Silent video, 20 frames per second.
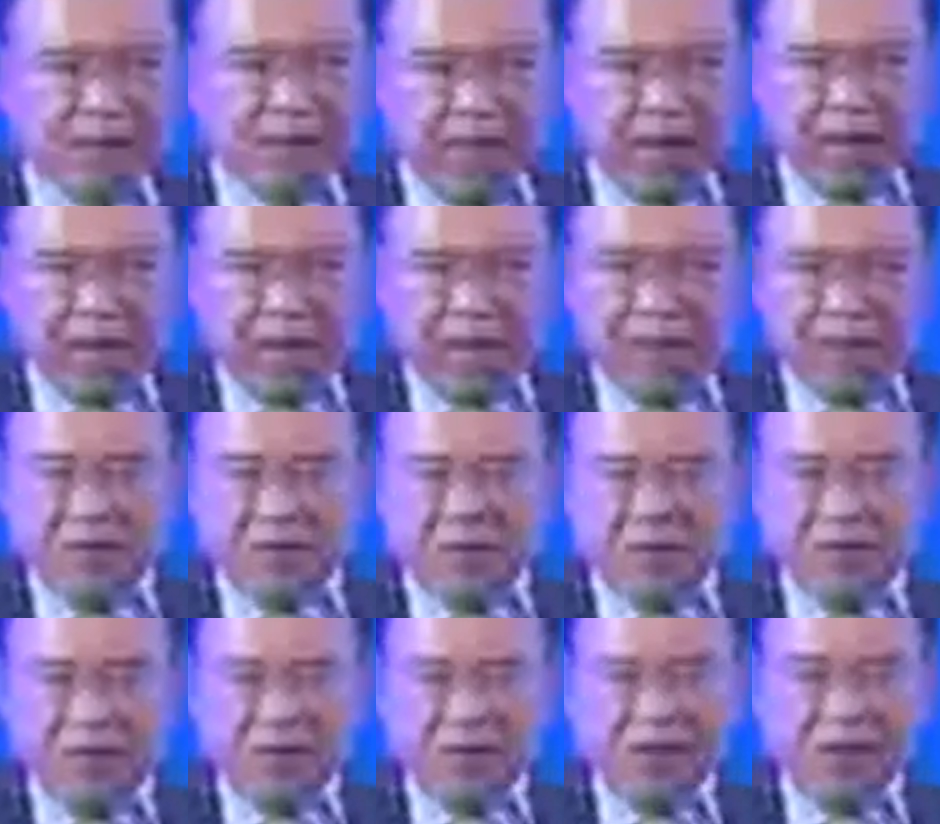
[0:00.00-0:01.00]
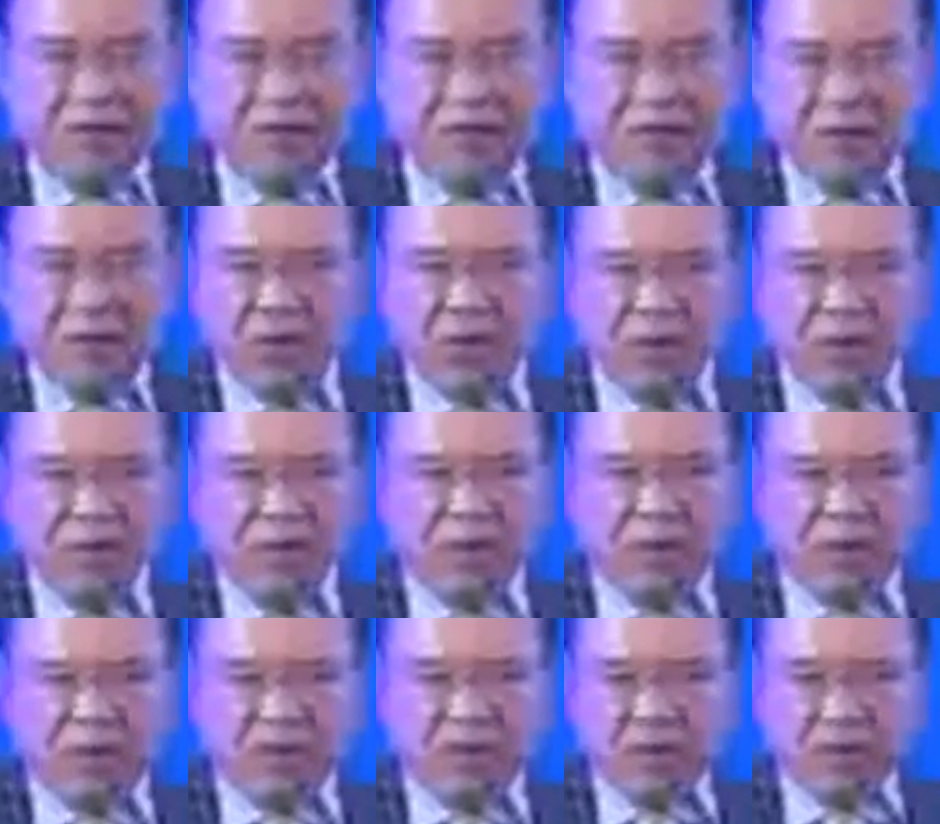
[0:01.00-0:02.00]
levels. I was told in
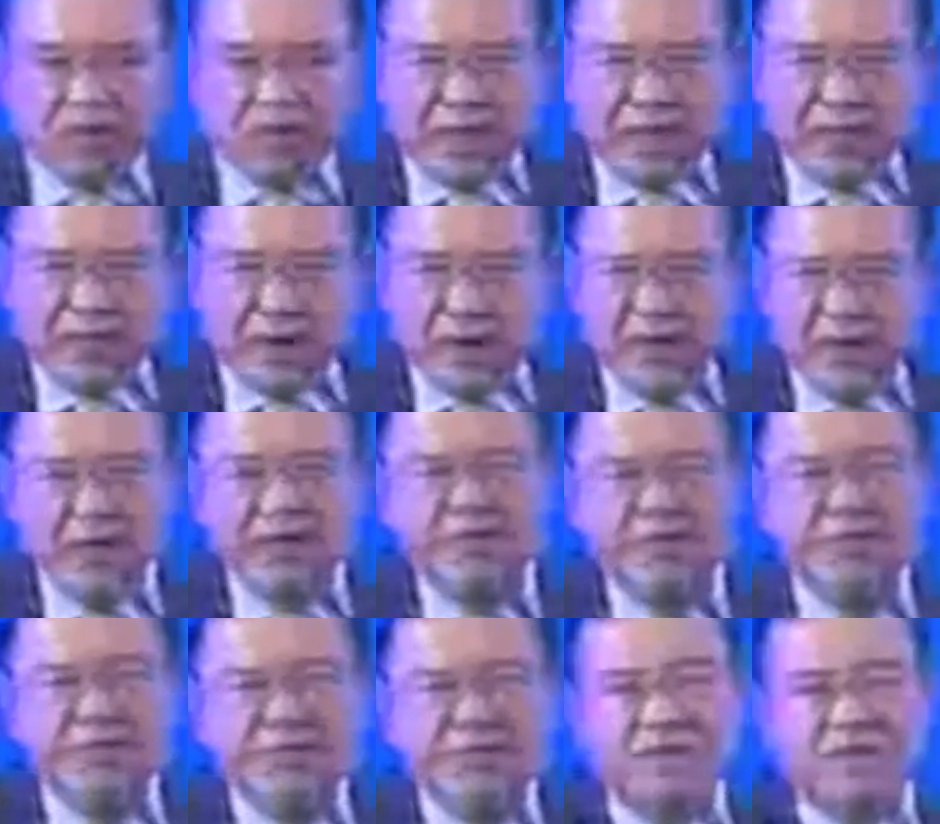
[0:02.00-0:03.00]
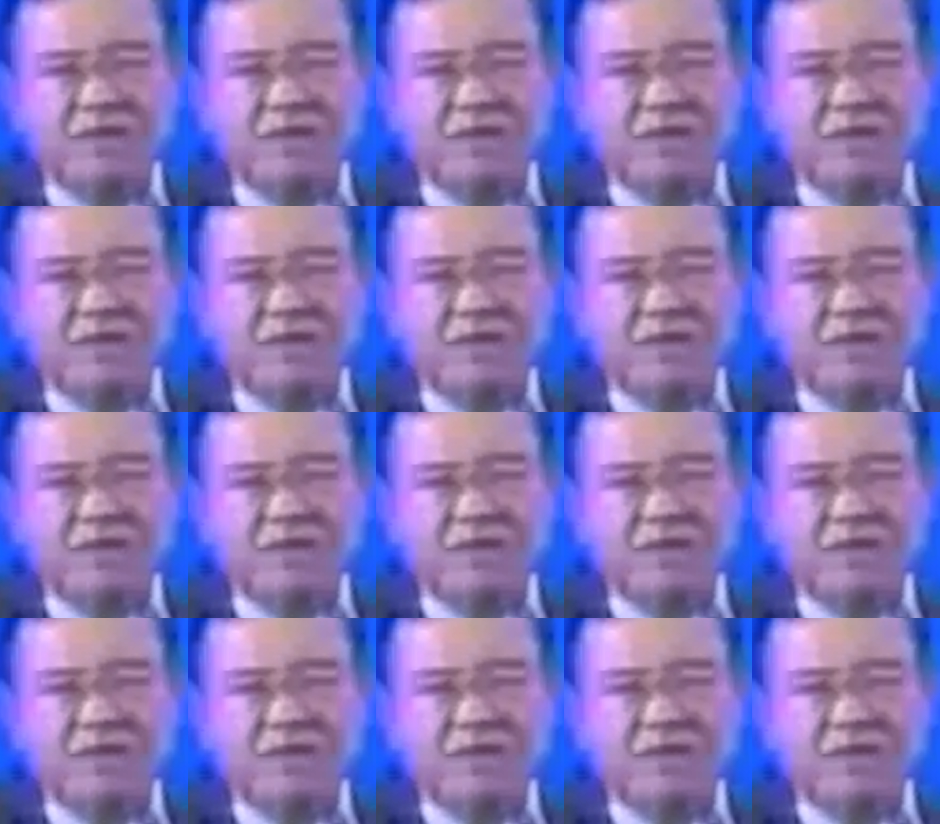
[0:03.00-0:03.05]
more than 20 provinces,